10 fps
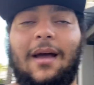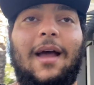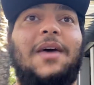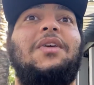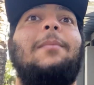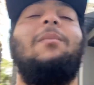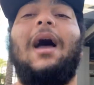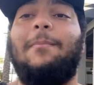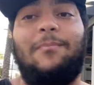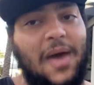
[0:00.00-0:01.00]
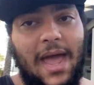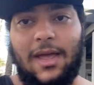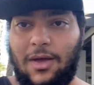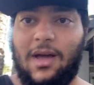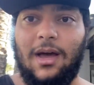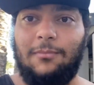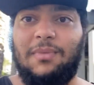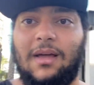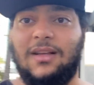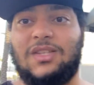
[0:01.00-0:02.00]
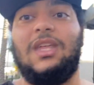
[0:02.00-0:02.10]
and they might pay you good because